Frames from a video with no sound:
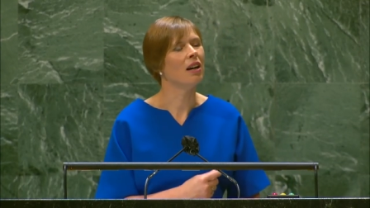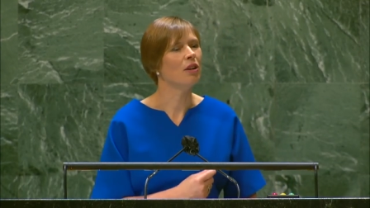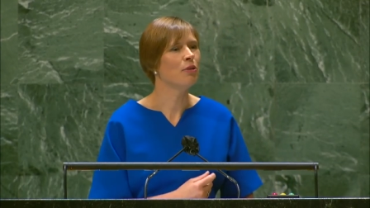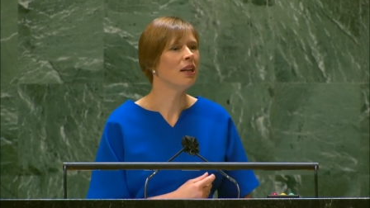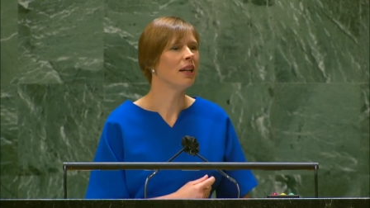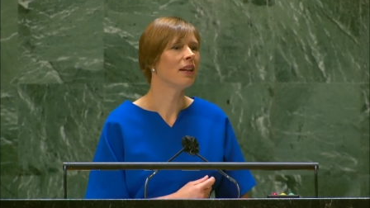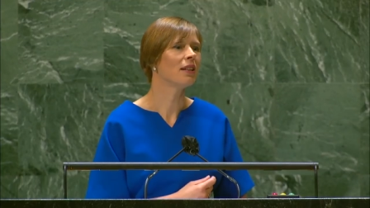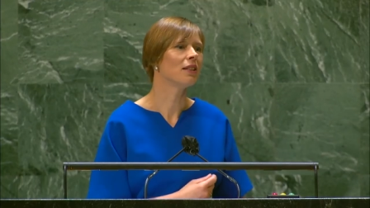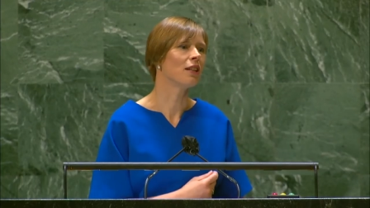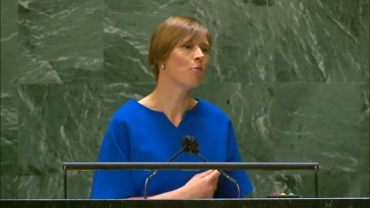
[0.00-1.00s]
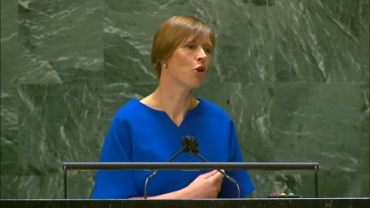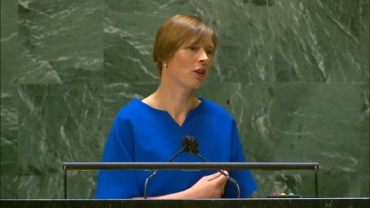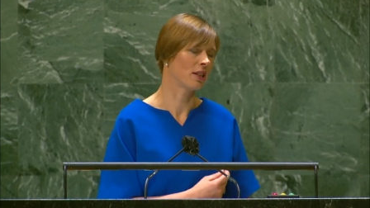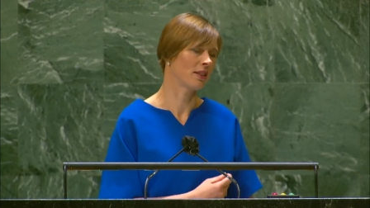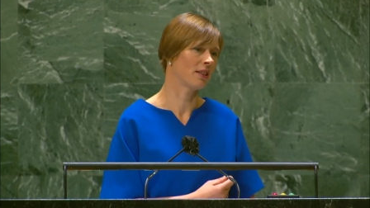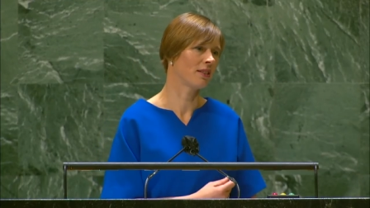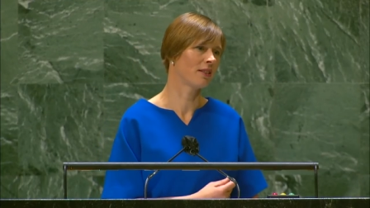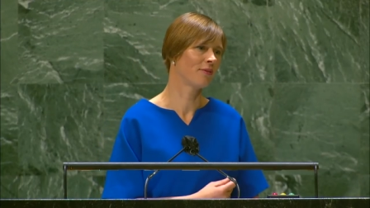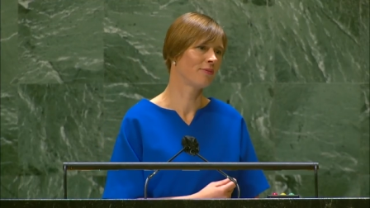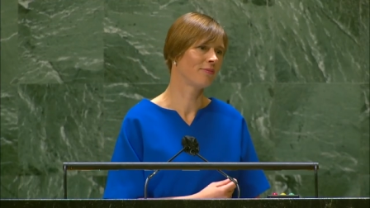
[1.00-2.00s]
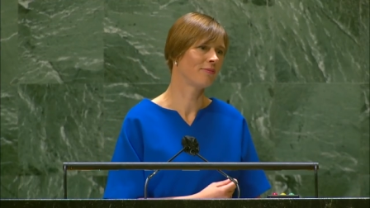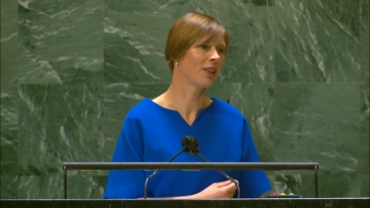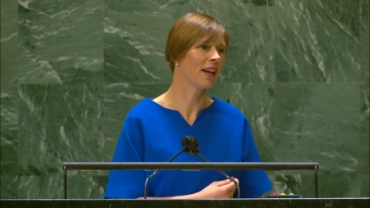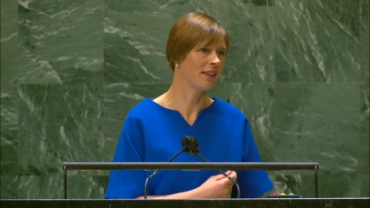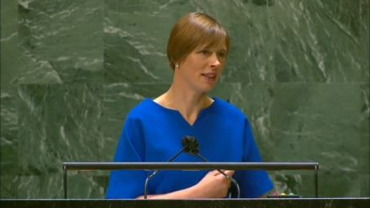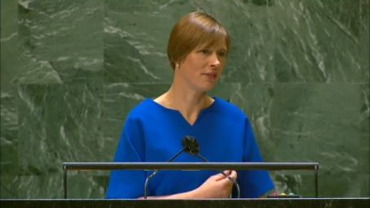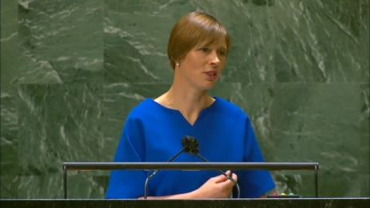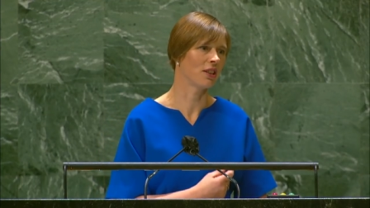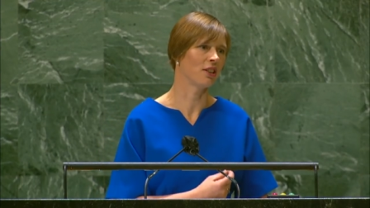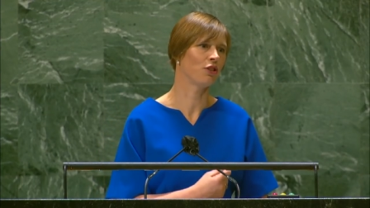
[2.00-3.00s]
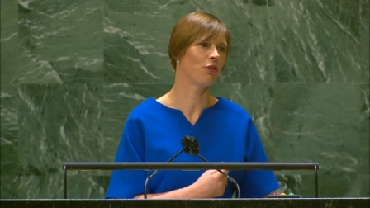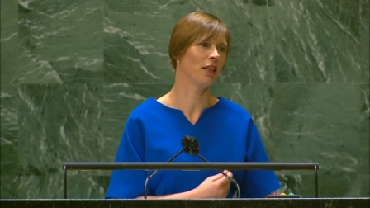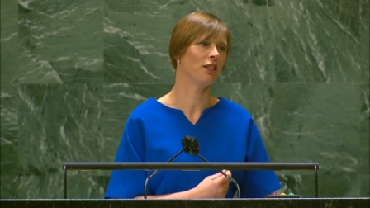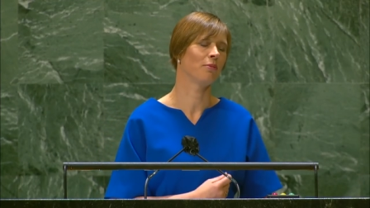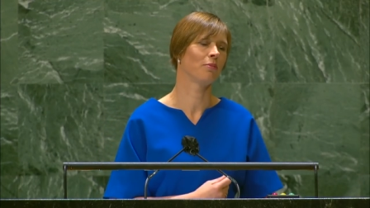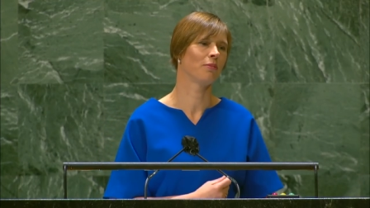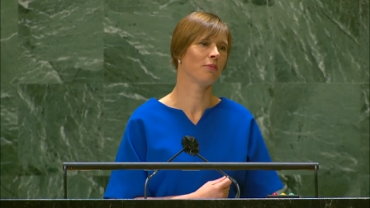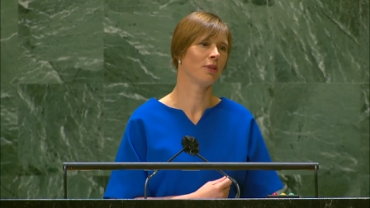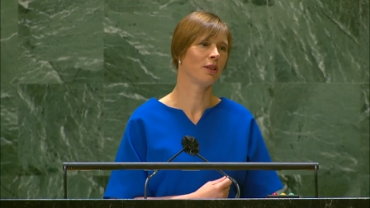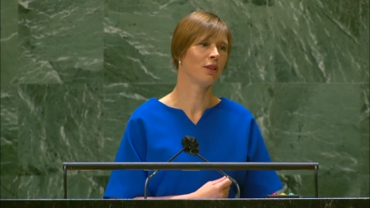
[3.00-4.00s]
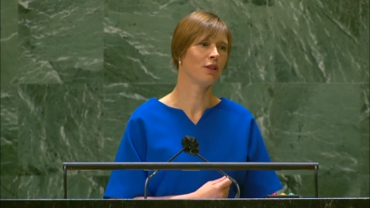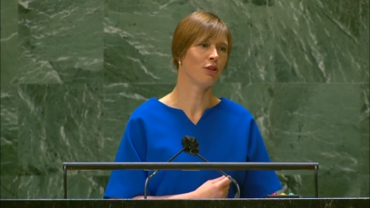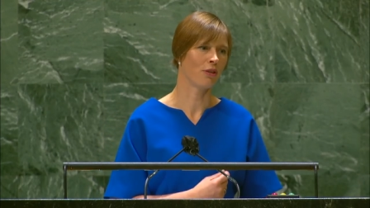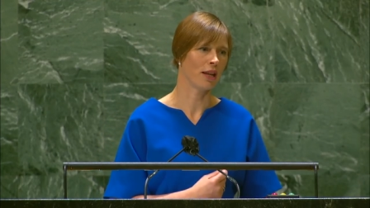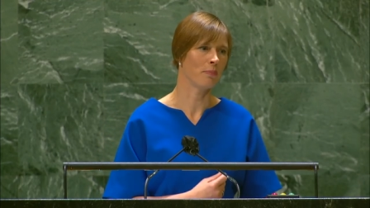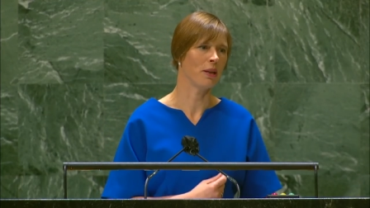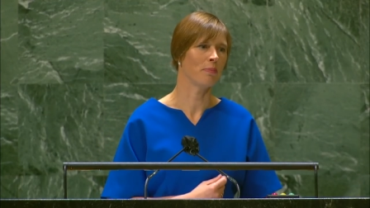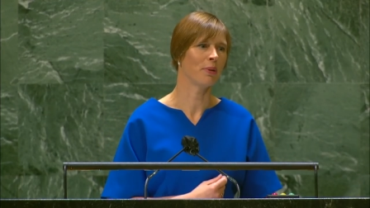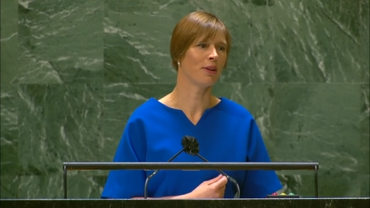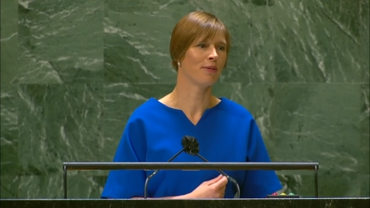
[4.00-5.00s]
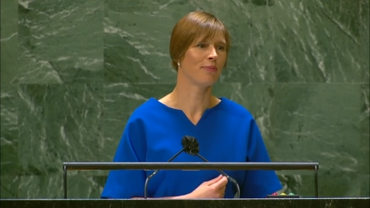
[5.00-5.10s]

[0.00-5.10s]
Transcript: Only democracies can give such freedom to their people.